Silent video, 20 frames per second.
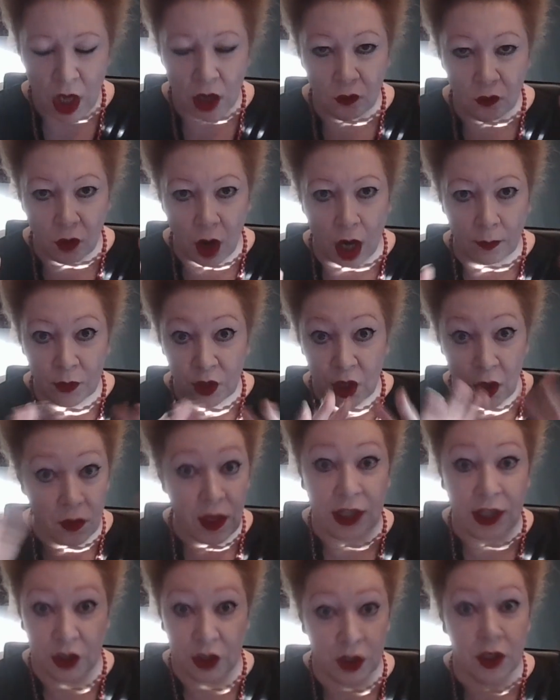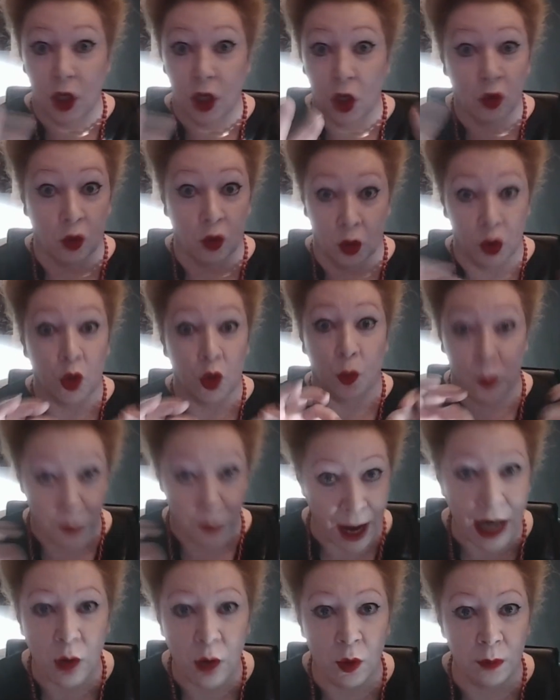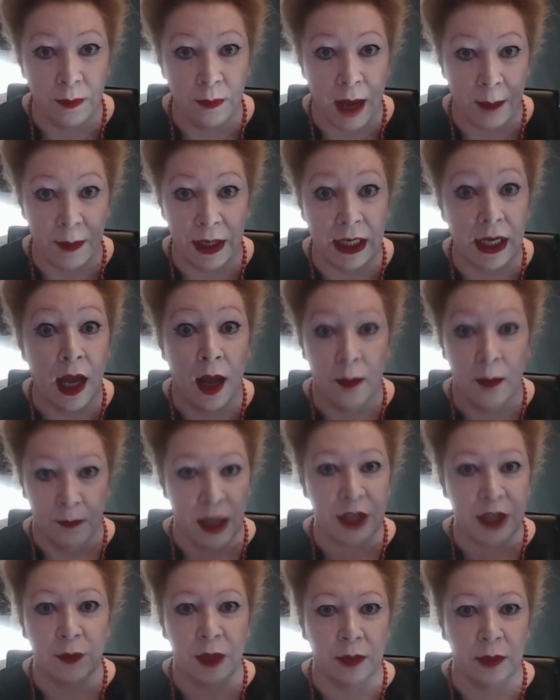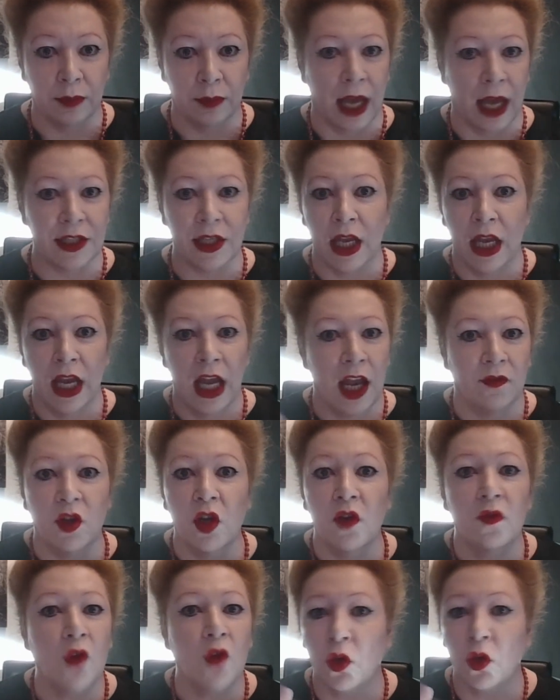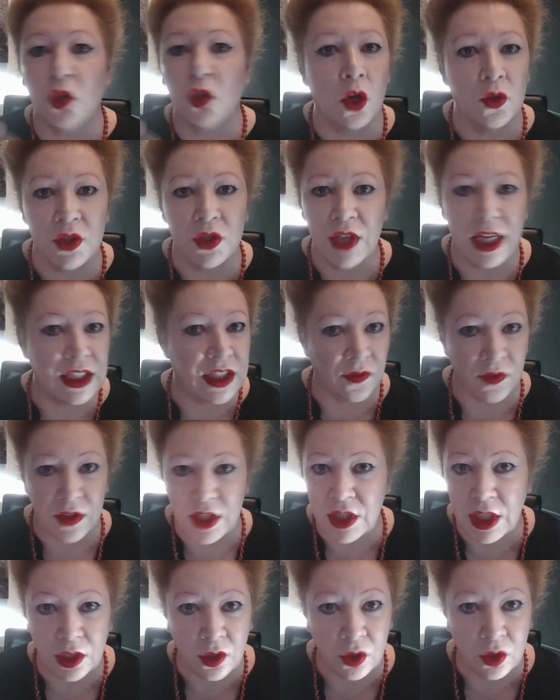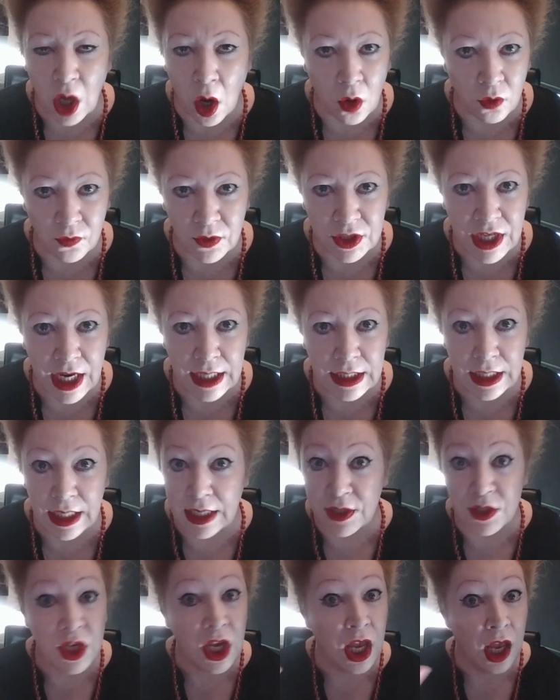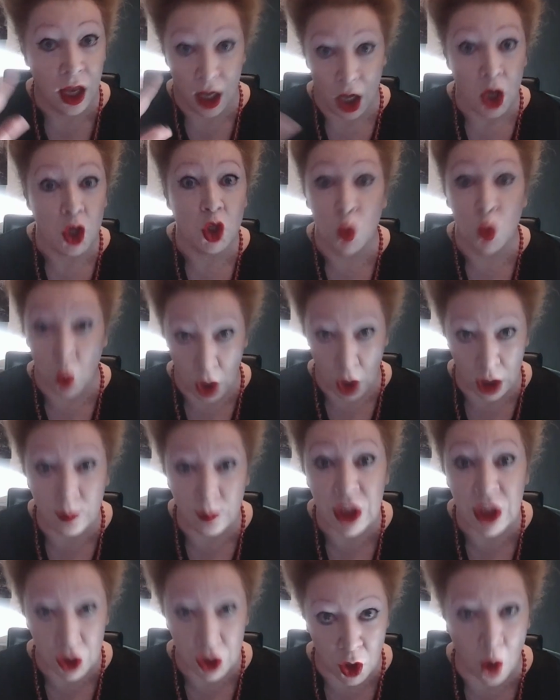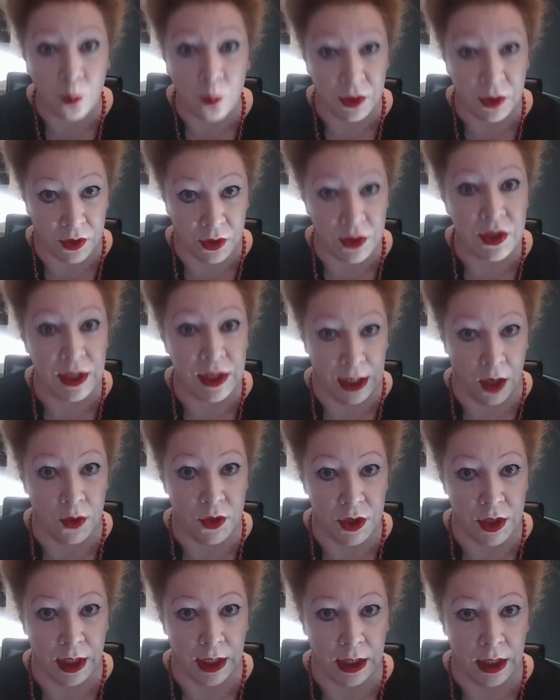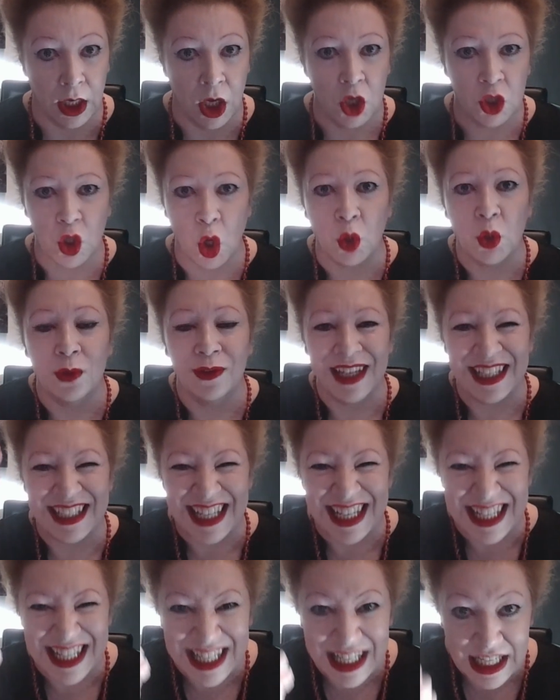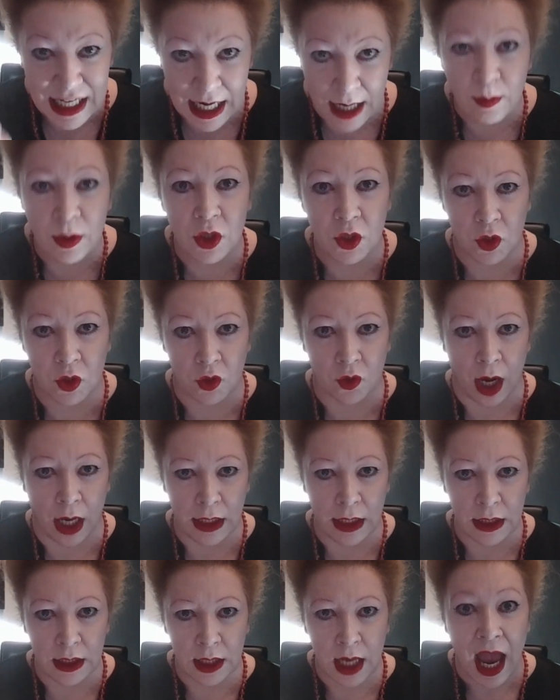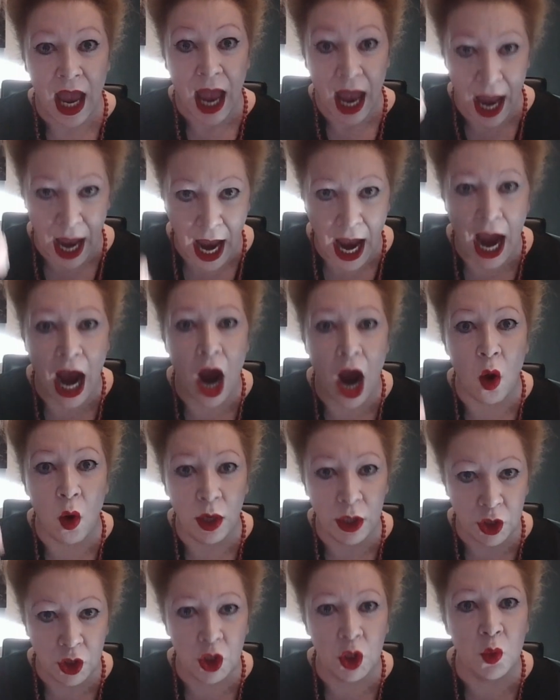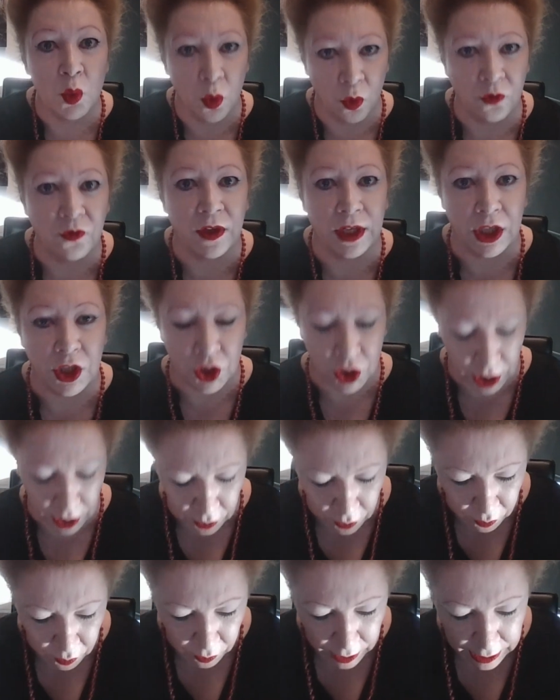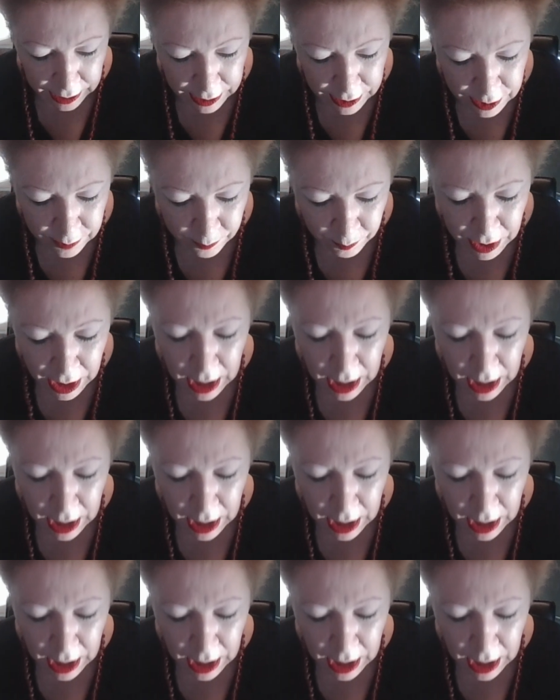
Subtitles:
Right, so that's crucial. Backward mapping must be in place. If you've got no sense, if this thing could go on for 10 years, you're going to be stopped at the COC. So you need to demonstrate how you will finish in 3 years.